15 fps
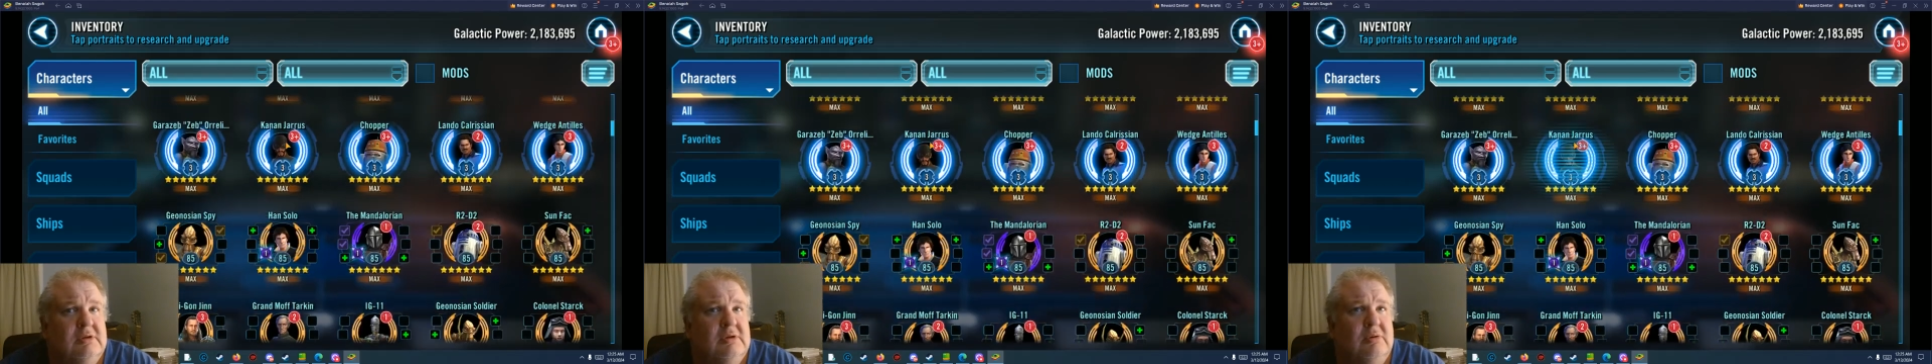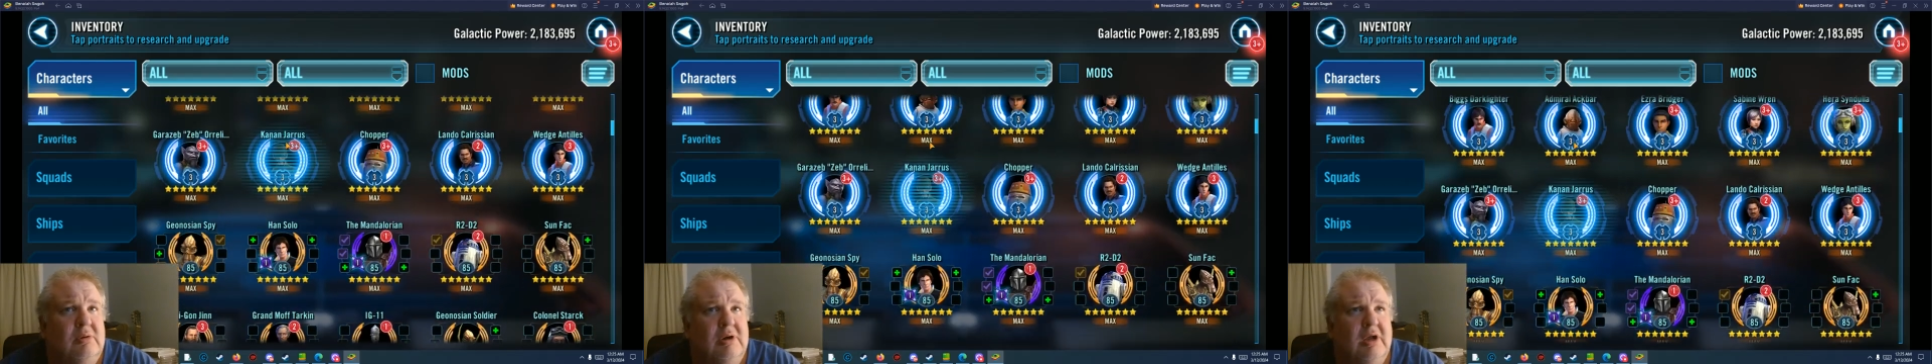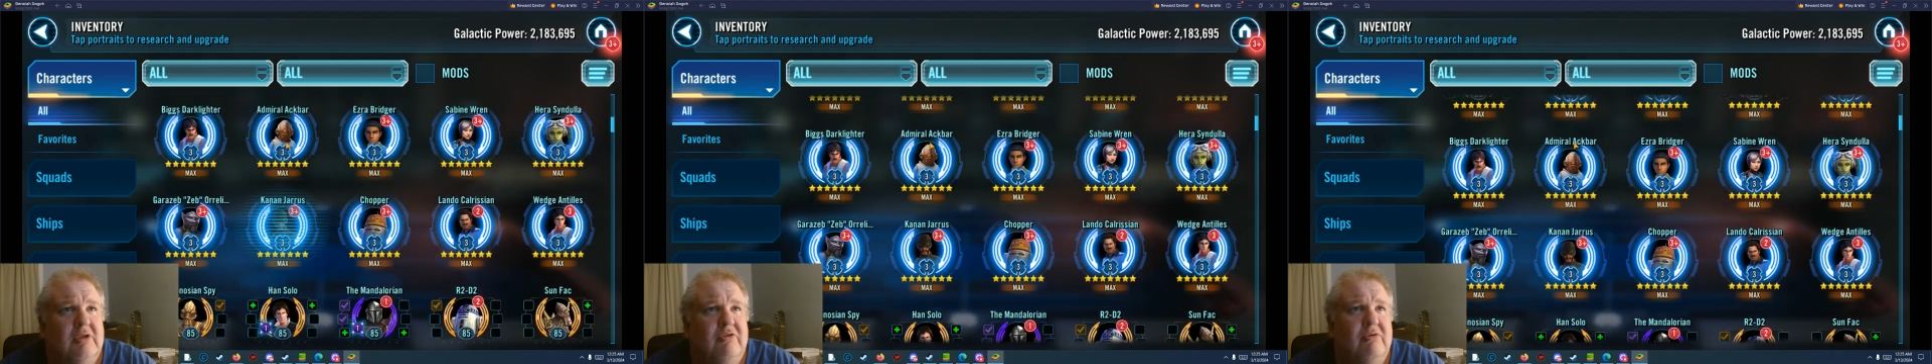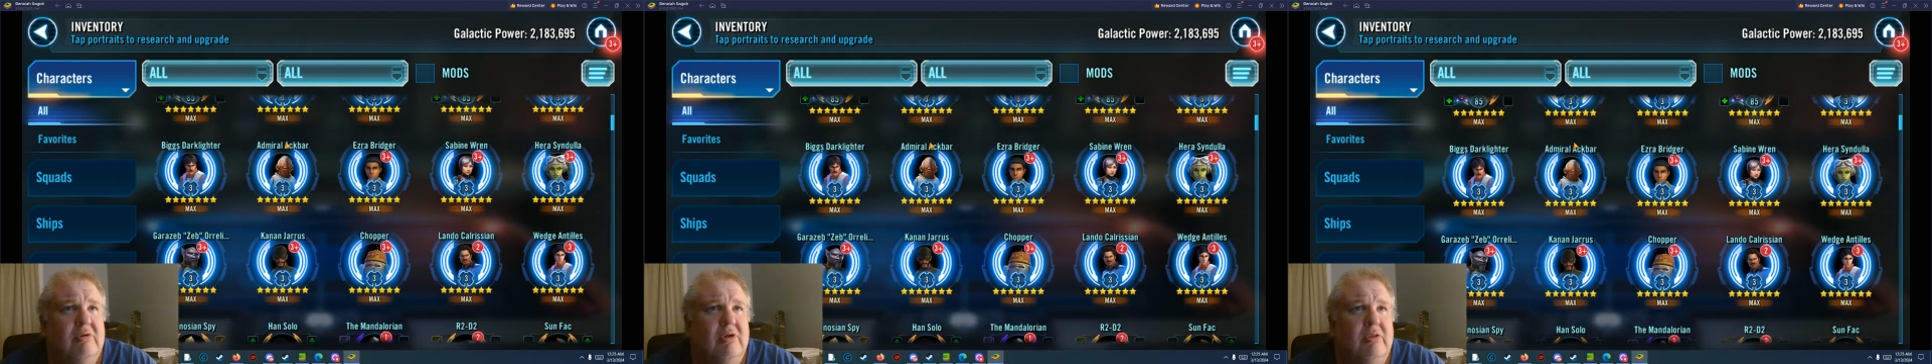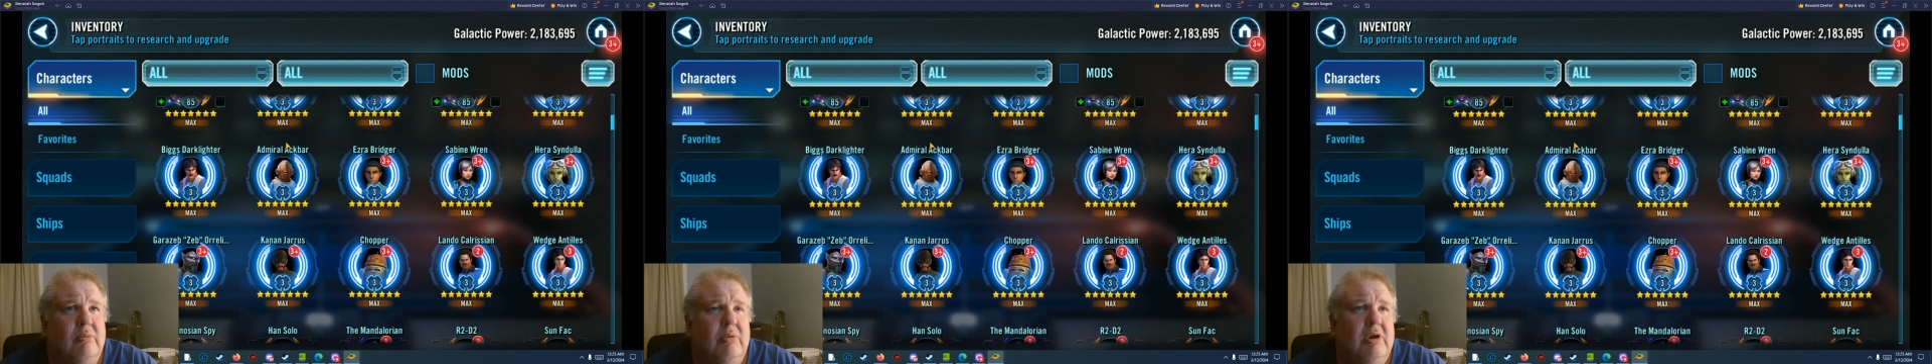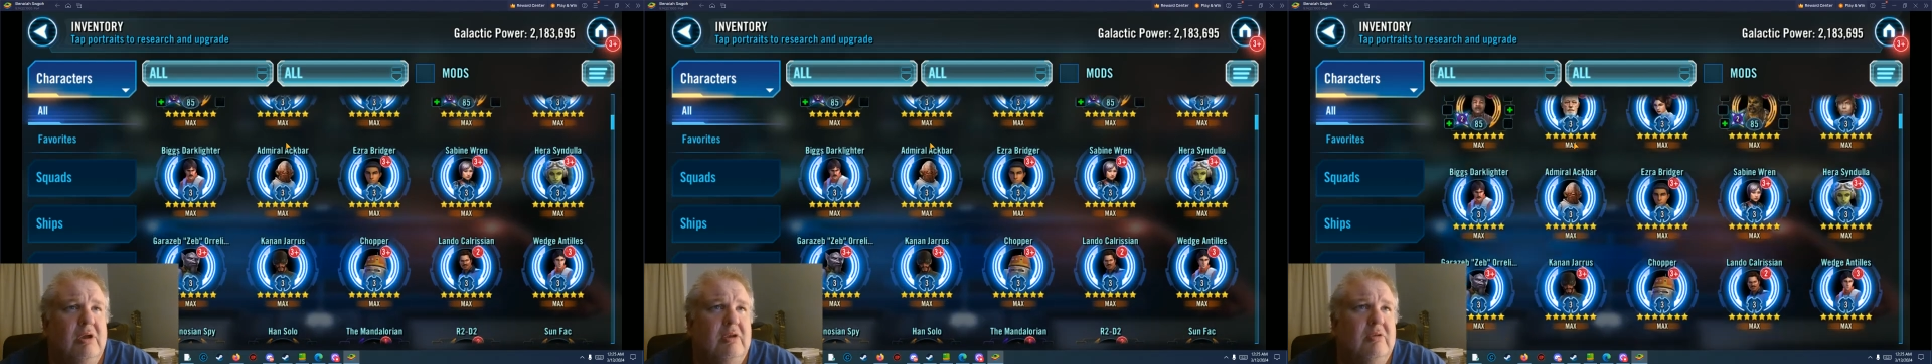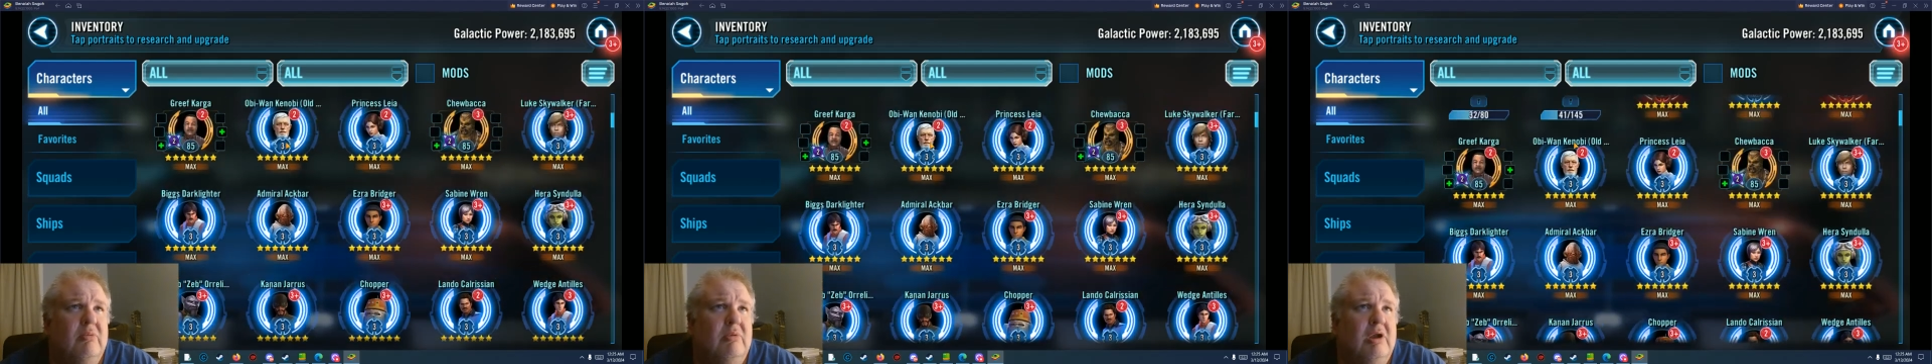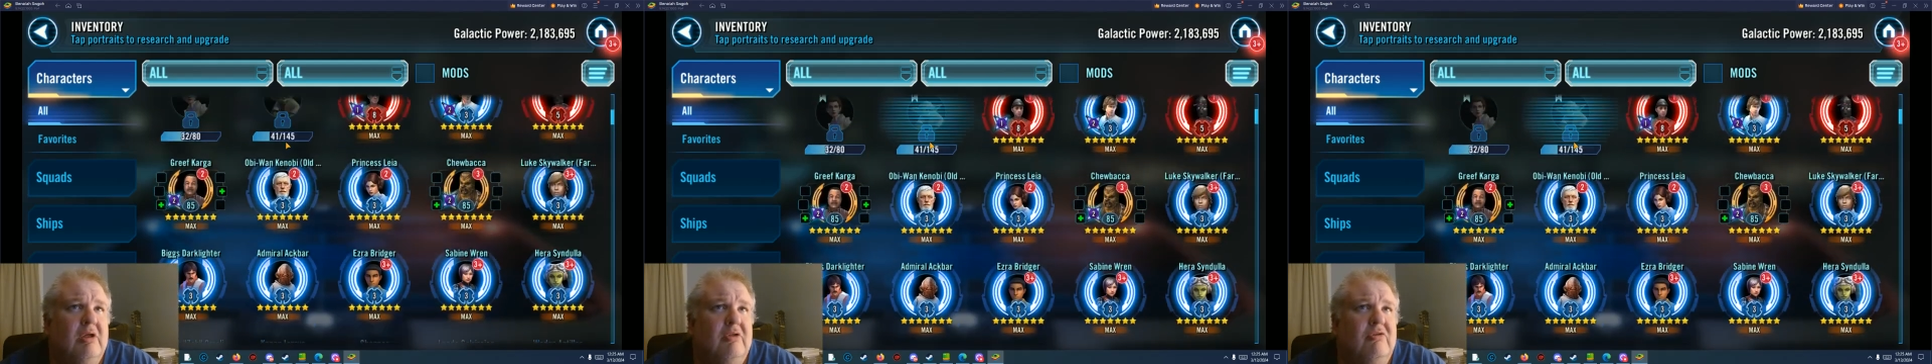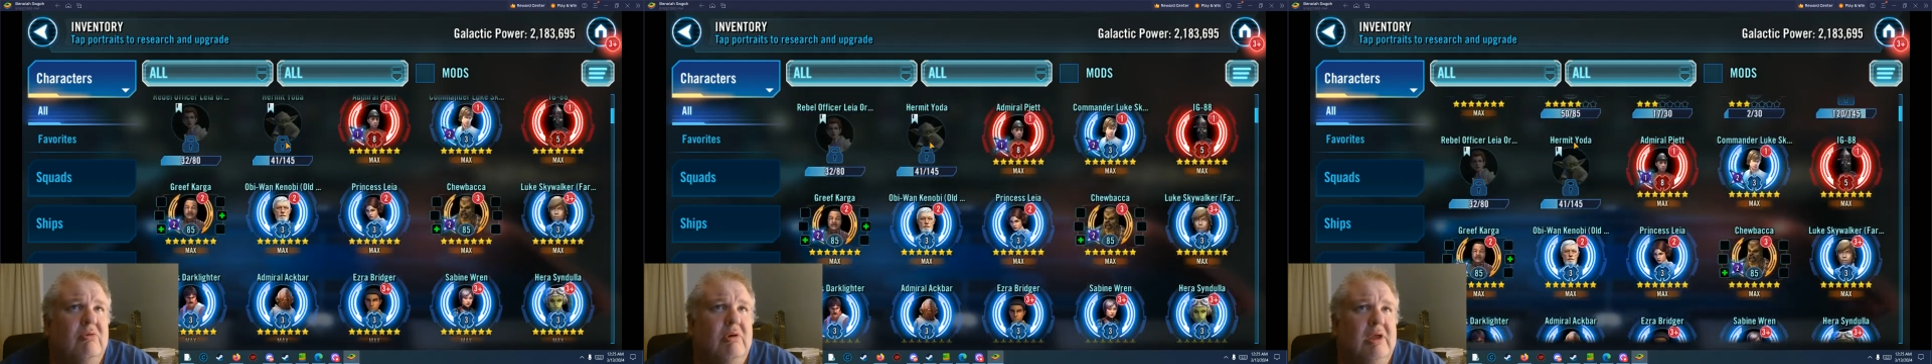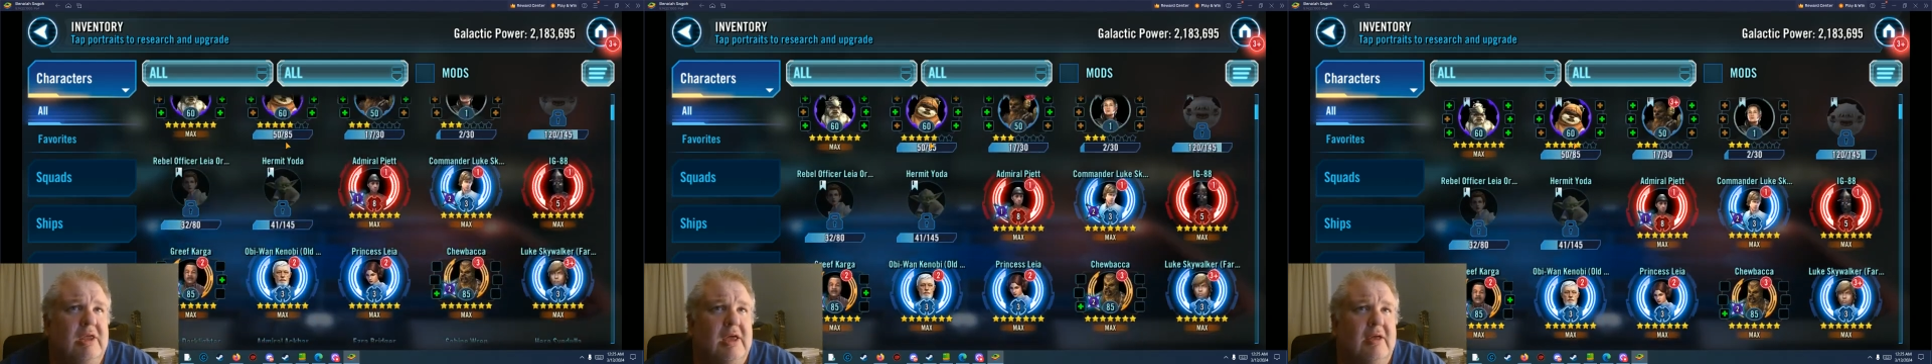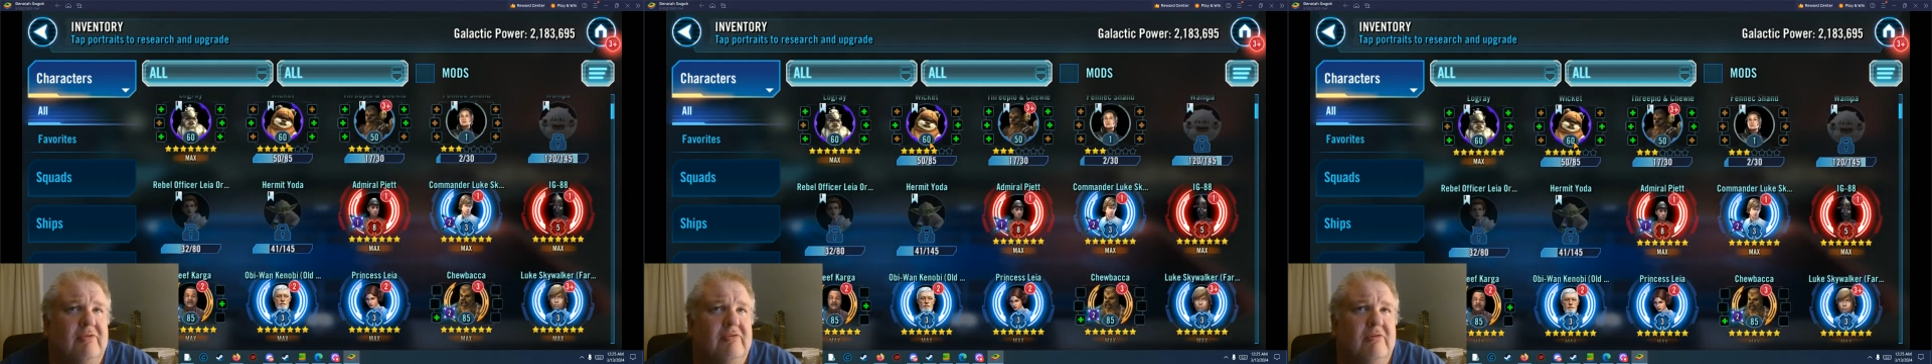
we're not to it yet,